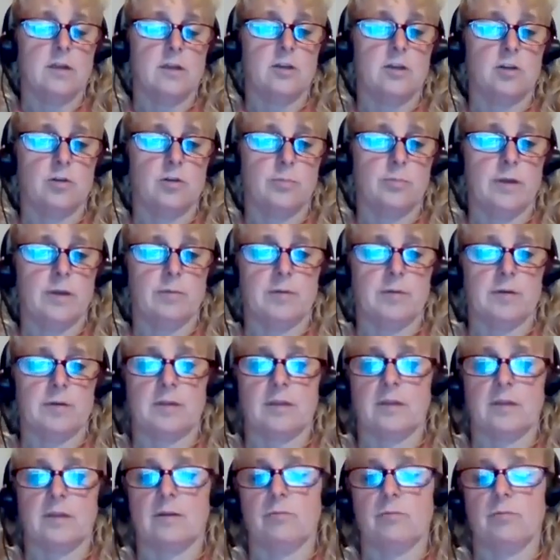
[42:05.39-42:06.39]
You'll be able to
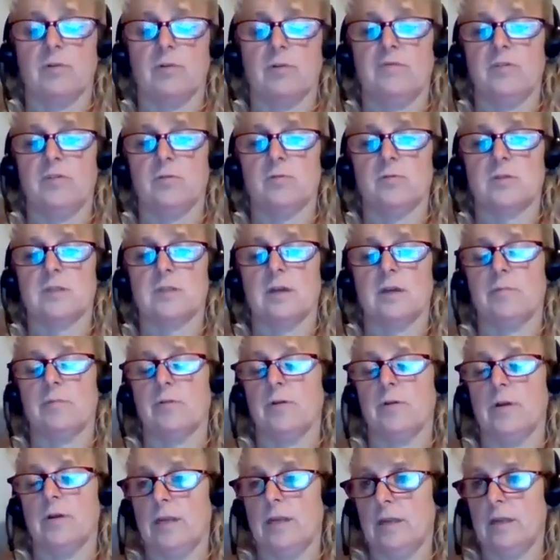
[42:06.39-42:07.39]
click review
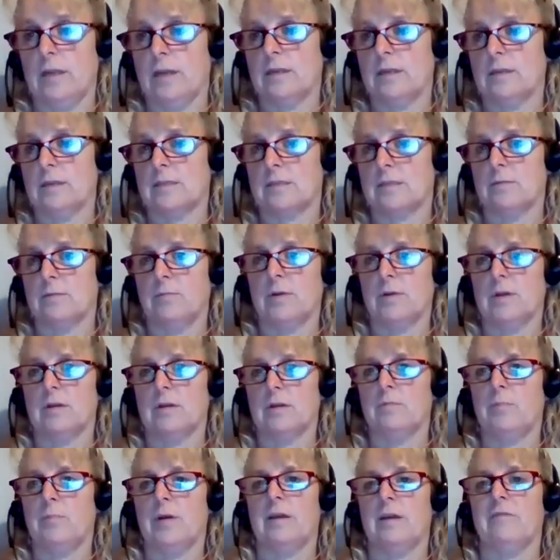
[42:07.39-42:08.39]
summary and submit
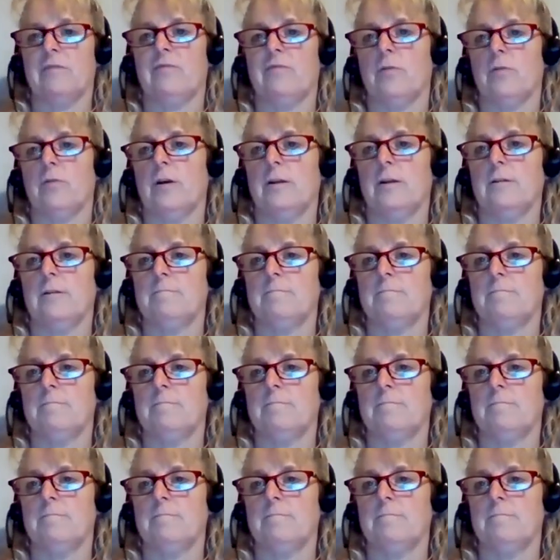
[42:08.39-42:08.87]
and pay for it.